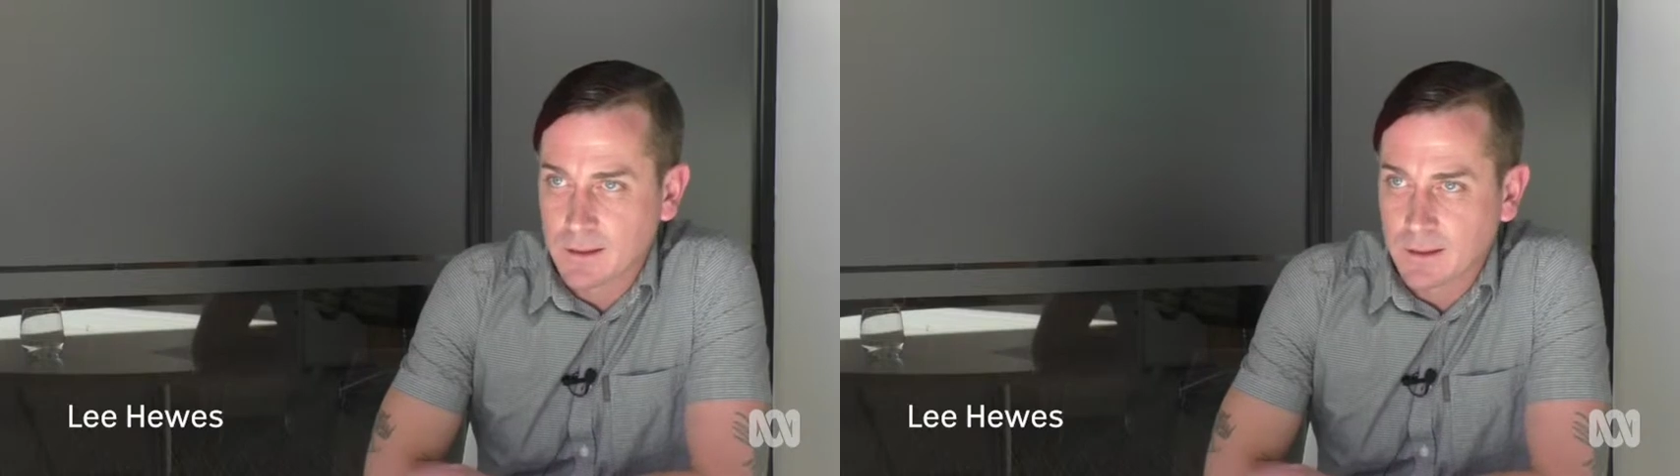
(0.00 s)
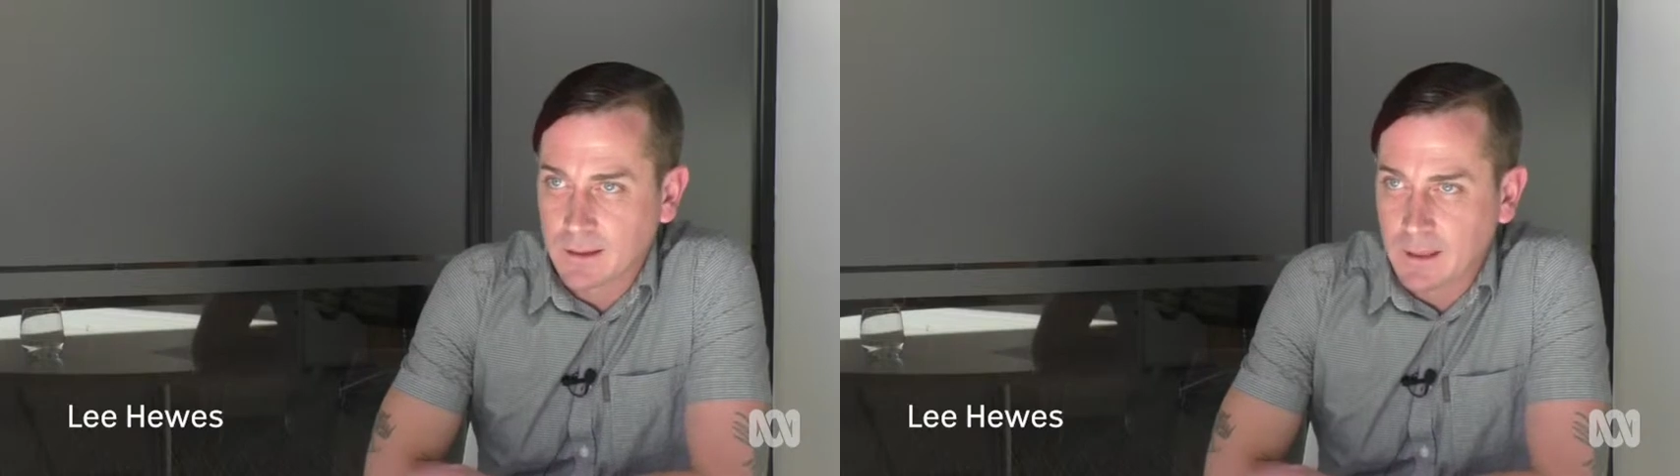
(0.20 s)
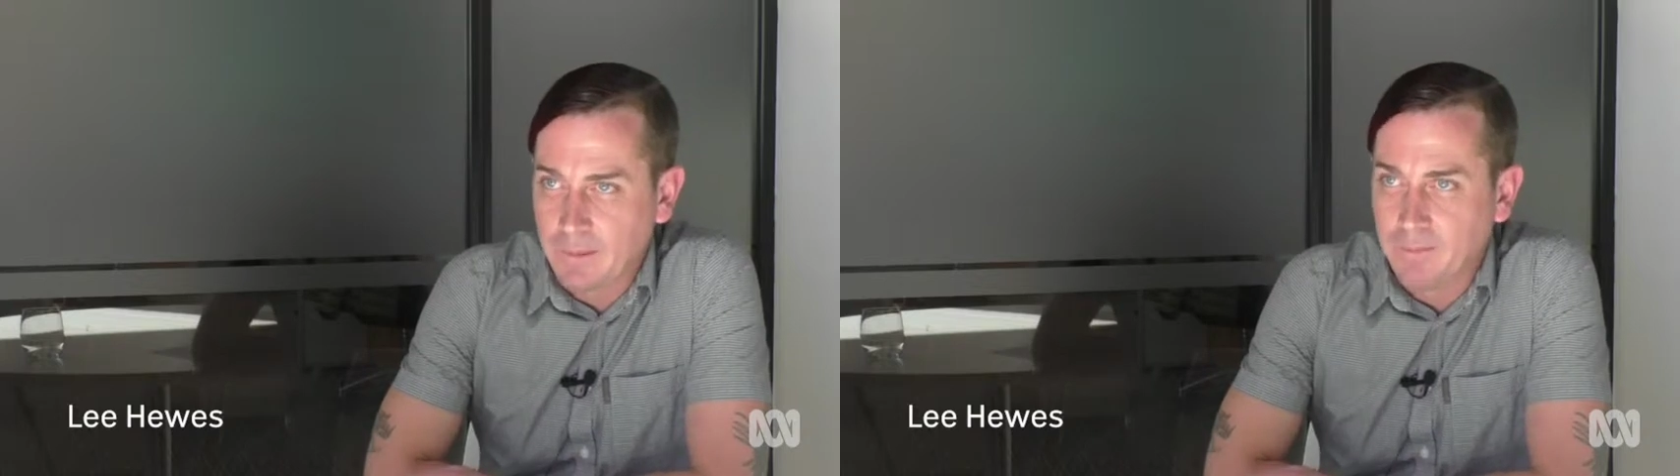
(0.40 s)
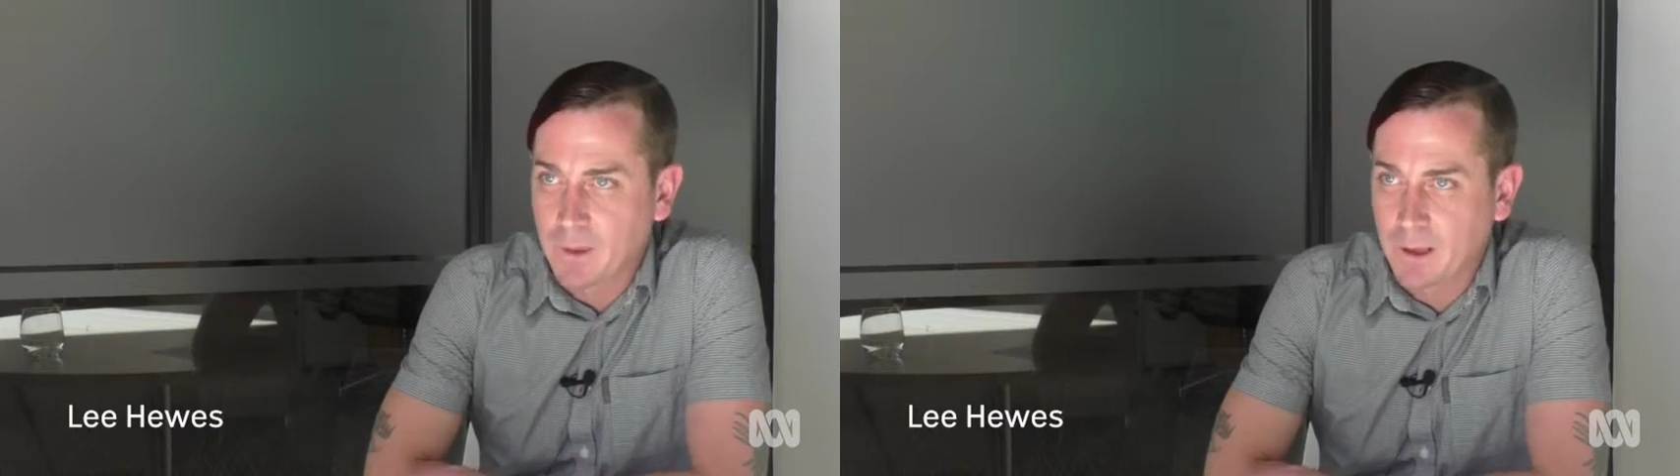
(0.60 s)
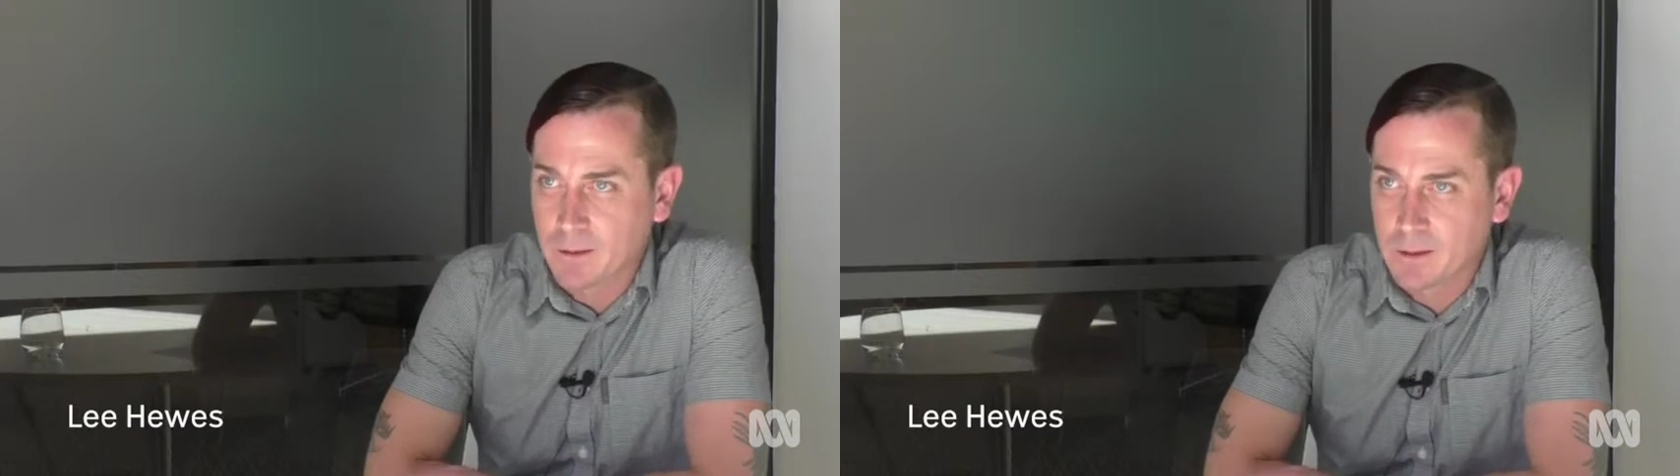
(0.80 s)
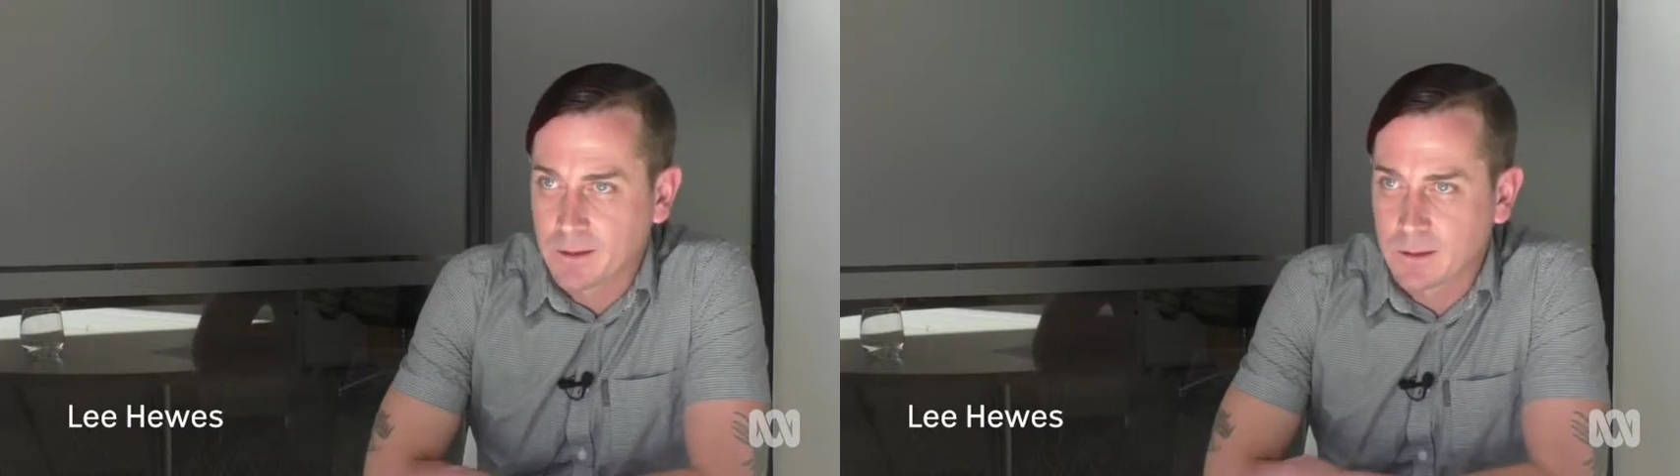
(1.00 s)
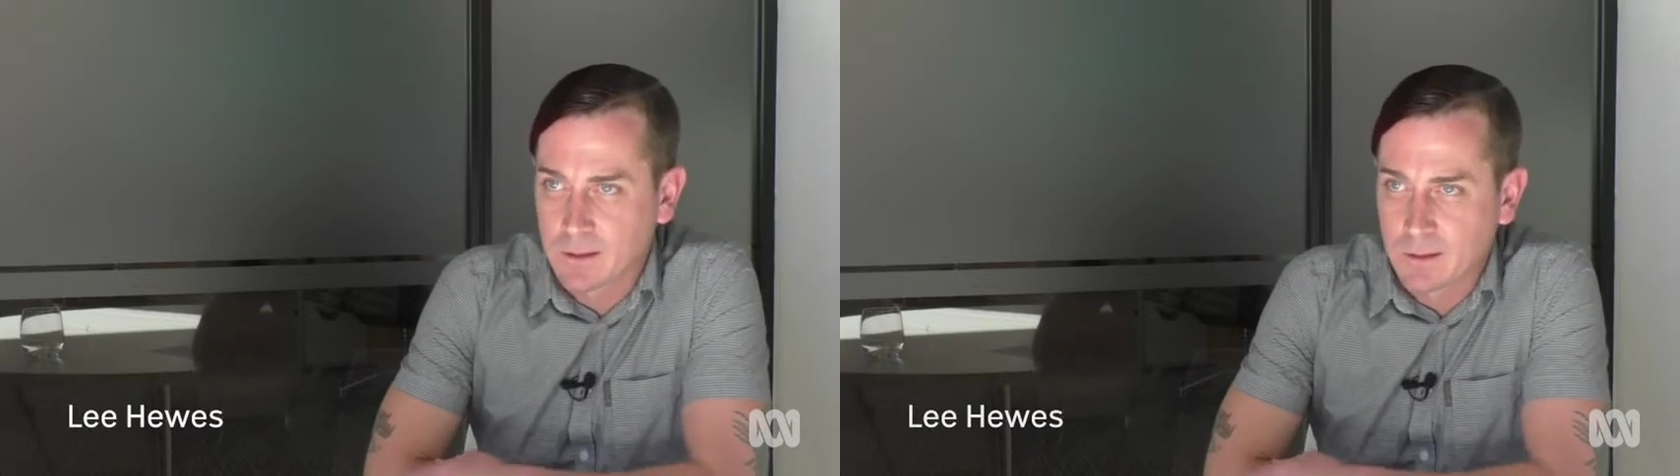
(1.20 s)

you could get students